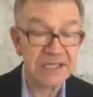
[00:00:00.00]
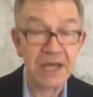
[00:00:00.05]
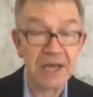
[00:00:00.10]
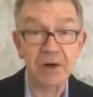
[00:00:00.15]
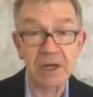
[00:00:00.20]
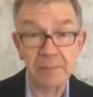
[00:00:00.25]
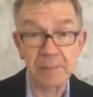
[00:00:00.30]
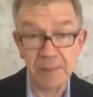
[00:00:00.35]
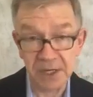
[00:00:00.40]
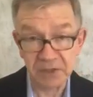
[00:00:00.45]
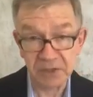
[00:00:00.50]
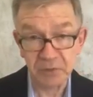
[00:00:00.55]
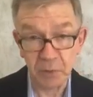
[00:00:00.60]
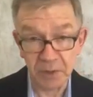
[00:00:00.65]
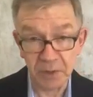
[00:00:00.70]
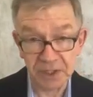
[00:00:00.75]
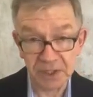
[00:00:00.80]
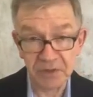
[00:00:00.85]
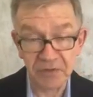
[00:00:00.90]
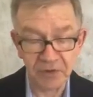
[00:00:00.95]
May
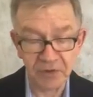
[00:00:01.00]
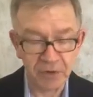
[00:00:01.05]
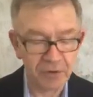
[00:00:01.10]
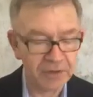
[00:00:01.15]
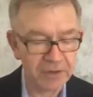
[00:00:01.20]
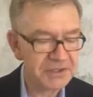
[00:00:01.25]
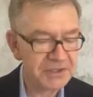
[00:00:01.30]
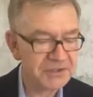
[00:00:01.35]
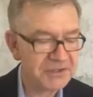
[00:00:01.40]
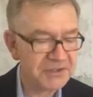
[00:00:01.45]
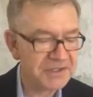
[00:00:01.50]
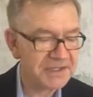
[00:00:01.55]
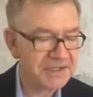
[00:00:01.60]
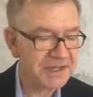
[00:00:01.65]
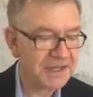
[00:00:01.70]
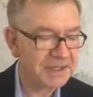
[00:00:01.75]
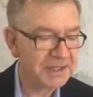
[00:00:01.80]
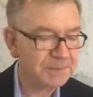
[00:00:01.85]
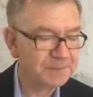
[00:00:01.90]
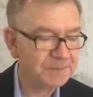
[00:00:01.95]
23rd, I should say.
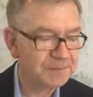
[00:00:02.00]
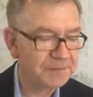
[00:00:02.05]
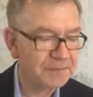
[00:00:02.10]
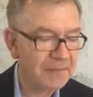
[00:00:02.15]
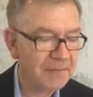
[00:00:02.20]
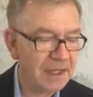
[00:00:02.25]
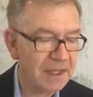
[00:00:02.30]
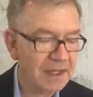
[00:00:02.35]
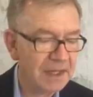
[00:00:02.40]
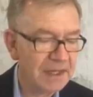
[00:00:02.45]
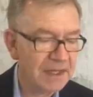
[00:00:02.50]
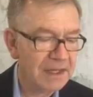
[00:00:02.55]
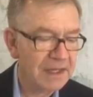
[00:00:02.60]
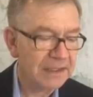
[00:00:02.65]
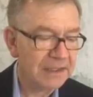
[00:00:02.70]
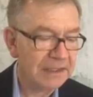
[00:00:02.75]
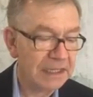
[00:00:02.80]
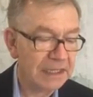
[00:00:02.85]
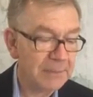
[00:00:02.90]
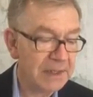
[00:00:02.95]

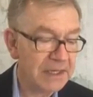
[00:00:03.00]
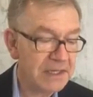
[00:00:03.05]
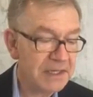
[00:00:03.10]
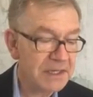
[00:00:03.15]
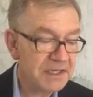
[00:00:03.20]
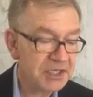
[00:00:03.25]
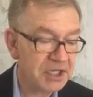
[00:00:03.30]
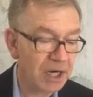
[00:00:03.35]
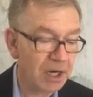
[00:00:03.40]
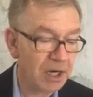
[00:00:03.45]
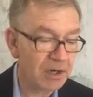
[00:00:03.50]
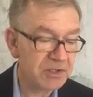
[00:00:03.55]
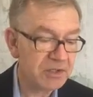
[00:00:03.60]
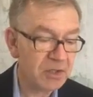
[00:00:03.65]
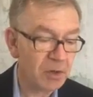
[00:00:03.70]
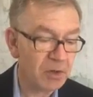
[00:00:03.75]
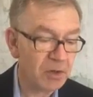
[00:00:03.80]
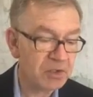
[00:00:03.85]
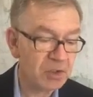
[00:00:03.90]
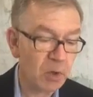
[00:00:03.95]
Libby shares
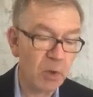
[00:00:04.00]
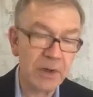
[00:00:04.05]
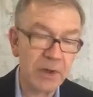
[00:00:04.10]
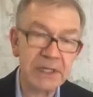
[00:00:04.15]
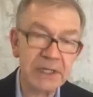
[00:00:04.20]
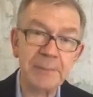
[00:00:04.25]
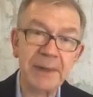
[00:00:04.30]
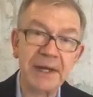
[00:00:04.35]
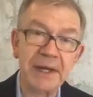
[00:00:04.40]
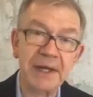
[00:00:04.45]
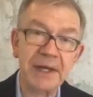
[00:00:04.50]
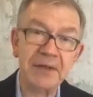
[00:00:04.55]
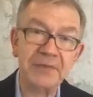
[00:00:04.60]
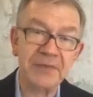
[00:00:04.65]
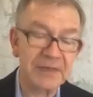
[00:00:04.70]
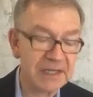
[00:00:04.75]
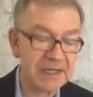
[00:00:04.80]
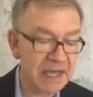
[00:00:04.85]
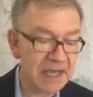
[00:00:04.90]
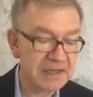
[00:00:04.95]
her joy about
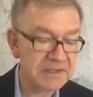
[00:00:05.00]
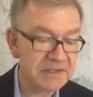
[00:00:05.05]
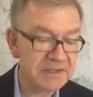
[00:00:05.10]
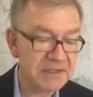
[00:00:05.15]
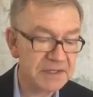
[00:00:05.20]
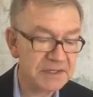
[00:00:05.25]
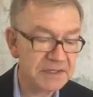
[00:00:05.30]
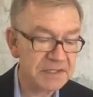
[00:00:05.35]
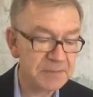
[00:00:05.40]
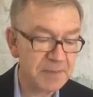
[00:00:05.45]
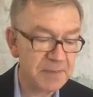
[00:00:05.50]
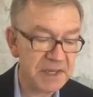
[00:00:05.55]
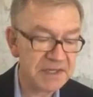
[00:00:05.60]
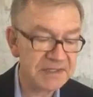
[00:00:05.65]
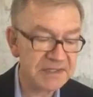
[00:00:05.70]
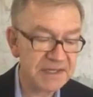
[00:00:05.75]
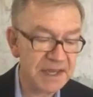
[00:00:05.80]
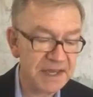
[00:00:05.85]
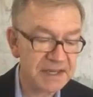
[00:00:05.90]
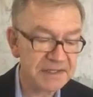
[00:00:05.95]
the NASA
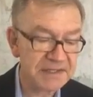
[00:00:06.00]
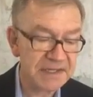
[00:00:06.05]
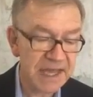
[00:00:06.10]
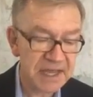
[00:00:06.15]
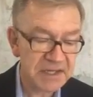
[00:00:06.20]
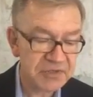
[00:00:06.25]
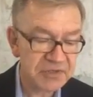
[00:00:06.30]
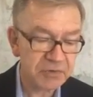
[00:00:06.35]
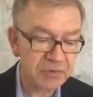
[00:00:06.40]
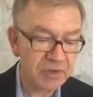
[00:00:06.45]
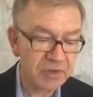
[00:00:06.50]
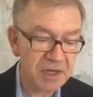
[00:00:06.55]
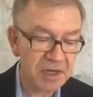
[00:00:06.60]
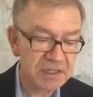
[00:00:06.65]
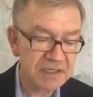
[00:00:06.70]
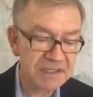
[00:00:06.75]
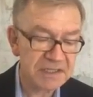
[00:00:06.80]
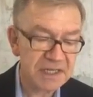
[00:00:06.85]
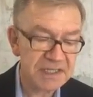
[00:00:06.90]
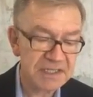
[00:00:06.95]
SpaceX
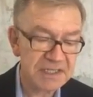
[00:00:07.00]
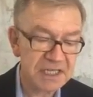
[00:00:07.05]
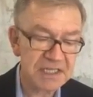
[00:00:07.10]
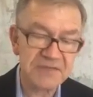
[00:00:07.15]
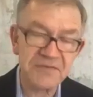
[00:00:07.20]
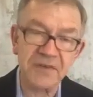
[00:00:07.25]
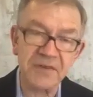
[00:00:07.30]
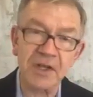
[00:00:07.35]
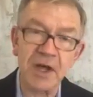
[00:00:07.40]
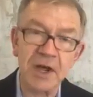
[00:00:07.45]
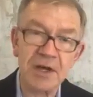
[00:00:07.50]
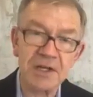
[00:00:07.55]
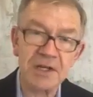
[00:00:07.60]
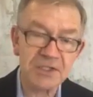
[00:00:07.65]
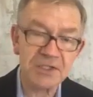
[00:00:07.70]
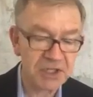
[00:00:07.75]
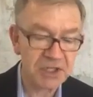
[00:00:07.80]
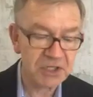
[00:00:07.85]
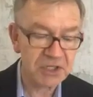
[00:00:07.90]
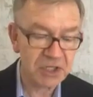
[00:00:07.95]
astronaut successful
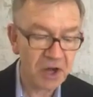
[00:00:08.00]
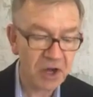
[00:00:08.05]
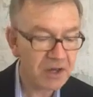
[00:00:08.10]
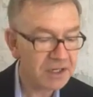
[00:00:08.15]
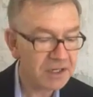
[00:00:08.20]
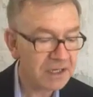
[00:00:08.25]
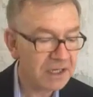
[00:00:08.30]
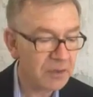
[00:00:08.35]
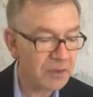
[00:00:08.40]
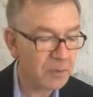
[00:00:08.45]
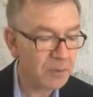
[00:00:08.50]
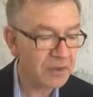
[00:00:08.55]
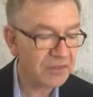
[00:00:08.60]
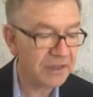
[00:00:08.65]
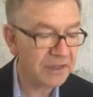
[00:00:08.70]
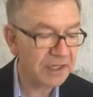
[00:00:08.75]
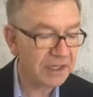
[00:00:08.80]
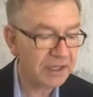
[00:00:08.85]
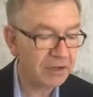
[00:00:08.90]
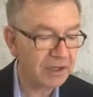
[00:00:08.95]
launch and docking with
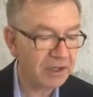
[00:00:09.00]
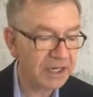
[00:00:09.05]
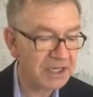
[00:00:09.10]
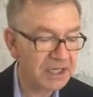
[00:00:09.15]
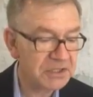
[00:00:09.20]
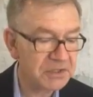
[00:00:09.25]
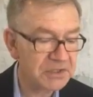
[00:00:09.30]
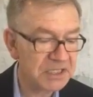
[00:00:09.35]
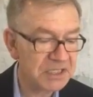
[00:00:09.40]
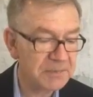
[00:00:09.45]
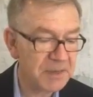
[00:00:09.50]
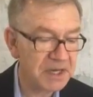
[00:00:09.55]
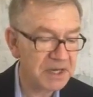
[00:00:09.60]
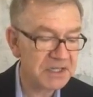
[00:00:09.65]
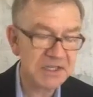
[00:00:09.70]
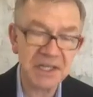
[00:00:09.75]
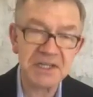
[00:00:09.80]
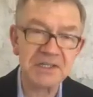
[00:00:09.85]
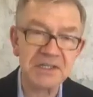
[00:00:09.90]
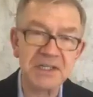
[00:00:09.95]
the International Space
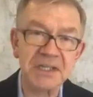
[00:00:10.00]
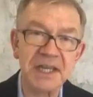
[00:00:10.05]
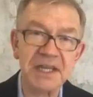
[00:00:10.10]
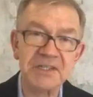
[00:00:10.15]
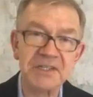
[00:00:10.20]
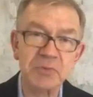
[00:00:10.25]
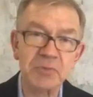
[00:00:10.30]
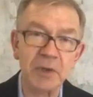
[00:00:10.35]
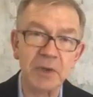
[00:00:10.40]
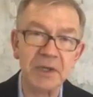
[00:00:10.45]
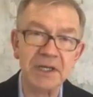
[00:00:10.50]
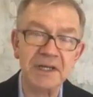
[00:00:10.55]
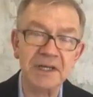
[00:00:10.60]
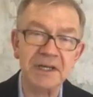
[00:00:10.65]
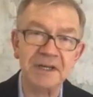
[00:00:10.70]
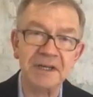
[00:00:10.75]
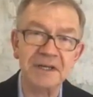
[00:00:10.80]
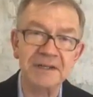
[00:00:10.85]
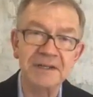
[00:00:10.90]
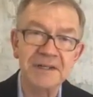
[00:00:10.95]
Station last week,
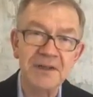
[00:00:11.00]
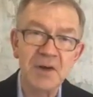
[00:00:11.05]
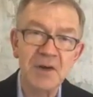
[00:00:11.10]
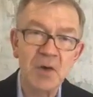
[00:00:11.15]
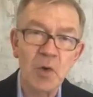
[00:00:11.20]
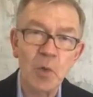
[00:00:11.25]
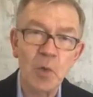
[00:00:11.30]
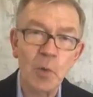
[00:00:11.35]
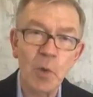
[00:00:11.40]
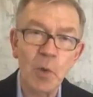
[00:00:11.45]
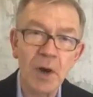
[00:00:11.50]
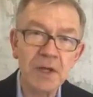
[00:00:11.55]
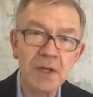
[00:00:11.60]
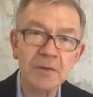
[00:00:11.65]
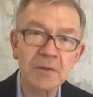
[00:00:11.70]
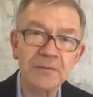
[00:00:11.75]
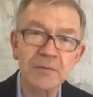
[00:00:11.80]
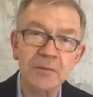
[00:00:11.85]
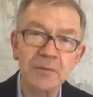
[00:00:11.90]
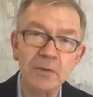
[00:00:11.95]
a
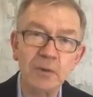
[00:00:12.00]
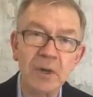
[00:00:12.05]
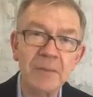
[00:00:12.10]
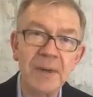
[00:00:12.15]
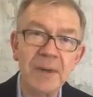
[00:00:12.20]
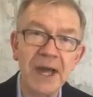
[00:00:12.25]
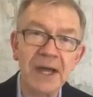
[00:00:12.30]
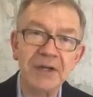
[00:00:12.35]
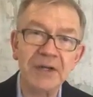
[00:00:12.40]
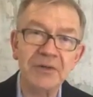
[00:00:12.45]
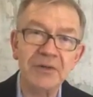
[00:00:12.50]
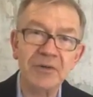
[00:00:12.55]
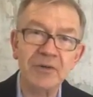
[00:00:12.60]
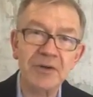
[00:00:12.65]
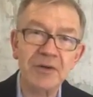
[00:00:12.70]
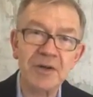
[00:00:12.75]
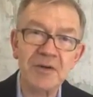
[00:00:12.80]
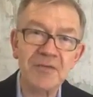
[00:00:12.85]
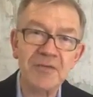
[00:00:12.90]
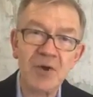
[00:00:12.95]
wonderful reminder
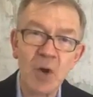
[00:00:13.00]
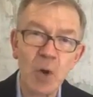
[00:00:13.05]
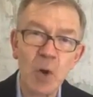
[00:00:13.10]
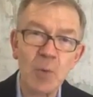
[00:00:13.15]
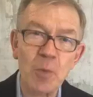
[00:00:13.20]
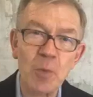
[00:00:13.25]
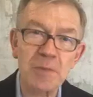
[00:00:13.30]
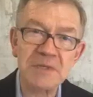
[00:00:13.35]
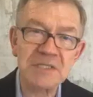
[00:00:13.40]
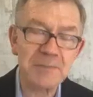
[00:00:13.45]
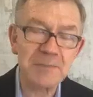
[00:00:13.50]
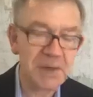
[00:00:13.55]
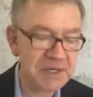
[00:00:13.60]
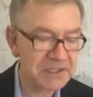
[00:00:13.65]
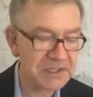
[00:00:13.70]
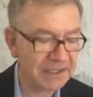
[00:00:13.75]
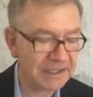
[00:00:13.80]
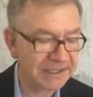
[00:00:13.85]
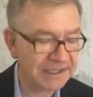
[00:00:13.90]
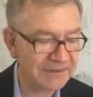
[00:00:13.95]
of hope,
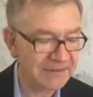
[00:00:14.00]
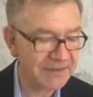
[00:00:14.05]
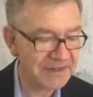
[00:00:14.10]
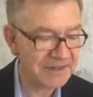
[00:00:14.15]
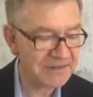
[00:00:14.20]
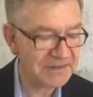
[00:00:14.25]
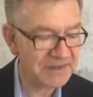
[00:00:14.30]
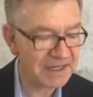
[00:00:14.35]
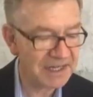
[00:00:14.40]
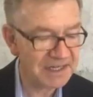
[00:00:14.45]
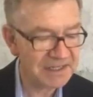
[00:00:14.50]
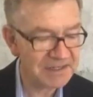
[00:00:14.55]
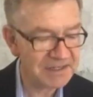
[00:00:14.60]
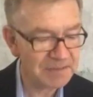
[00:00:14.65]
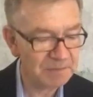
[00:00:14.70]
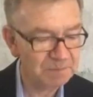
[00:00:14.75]
especially in these days.